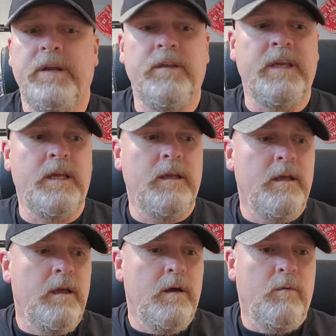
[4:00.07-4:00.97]
really
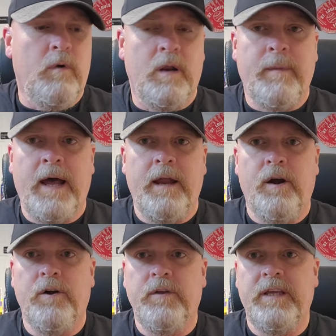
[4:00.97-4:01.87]
one of my
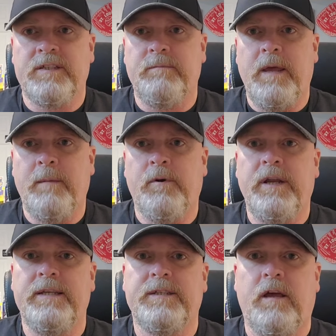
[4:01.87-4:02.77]
earliest
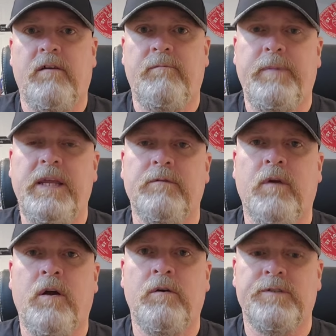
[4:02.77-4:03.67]
memories of Pete
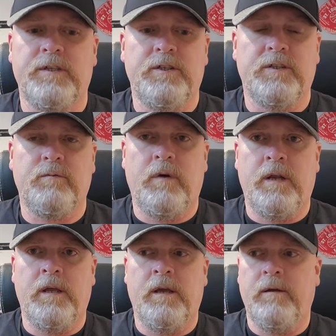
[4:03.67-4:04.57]
Rose and just
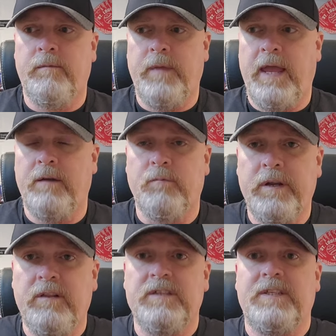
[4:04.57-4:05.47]
what and
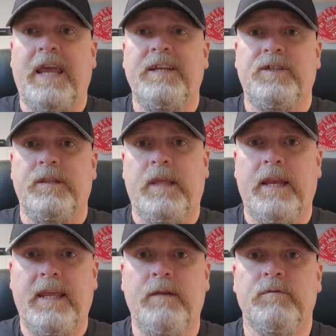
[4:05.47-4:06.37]
realization
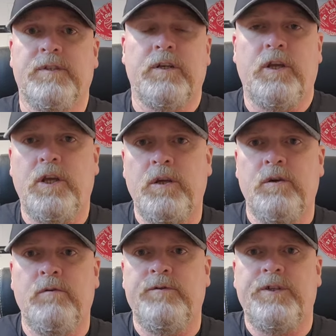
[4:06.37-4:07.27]
that he was a
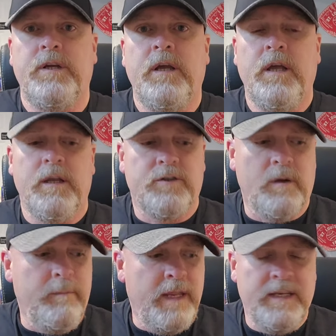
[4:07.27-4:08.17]
huge,
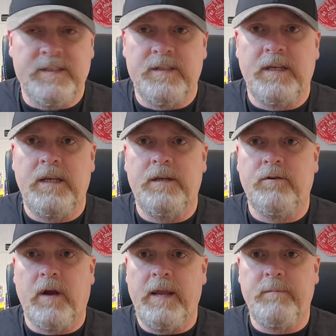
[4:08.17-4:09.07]
tremendously
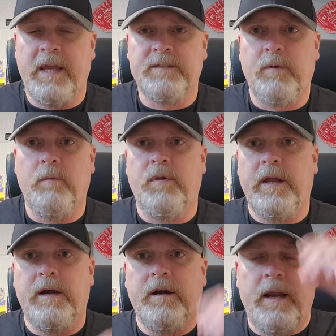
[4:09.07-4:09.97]
great baseball
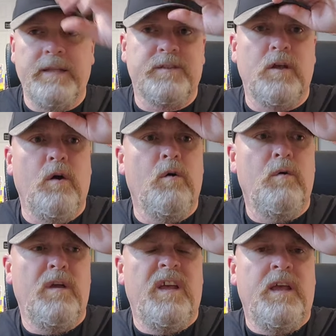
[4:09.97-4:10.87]
player. And
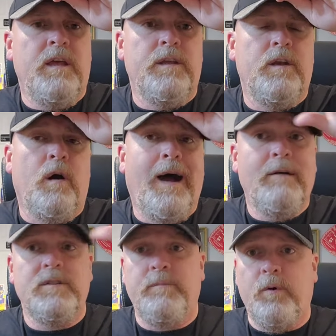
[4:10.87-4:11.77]
so, you know, I
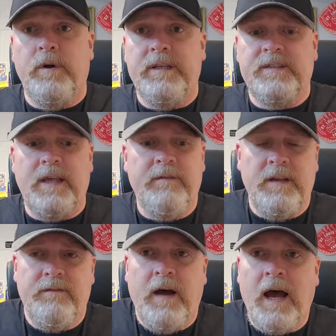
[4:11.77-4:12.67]
was born in
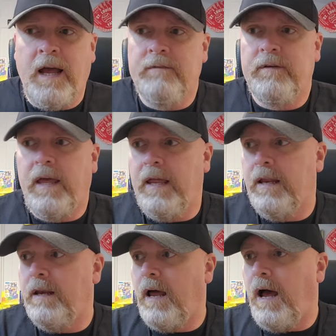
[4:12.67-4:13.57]
75
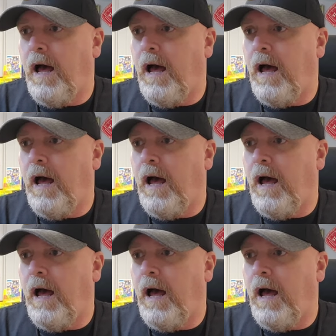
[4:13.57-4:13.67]
and